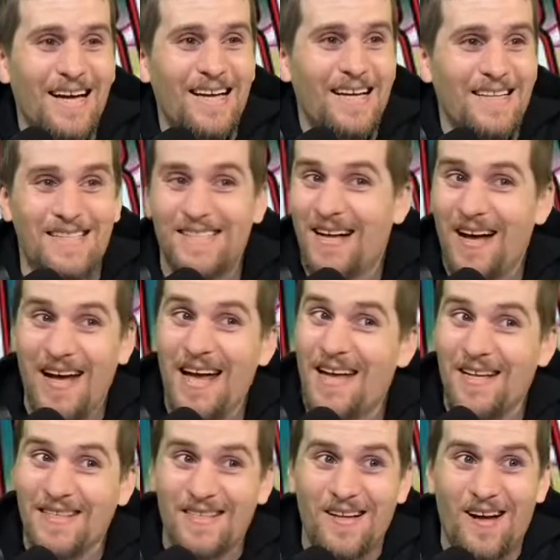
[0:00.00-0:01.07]
It's not
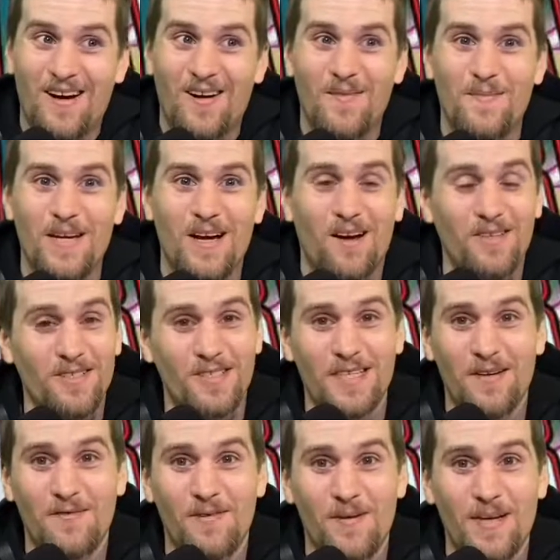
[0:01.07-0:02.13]
on me. I'll just
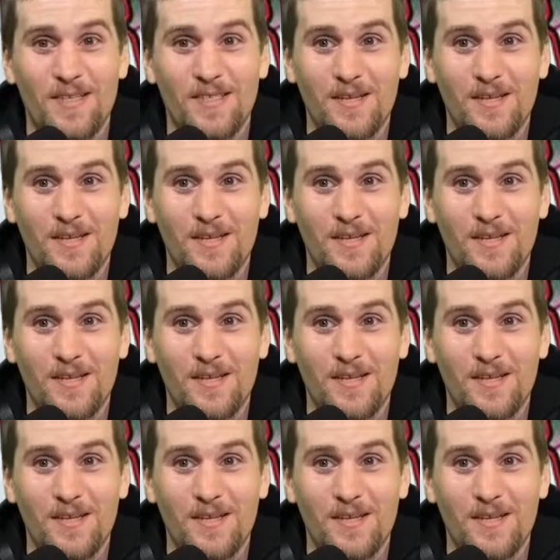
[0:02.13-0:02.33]
give it away to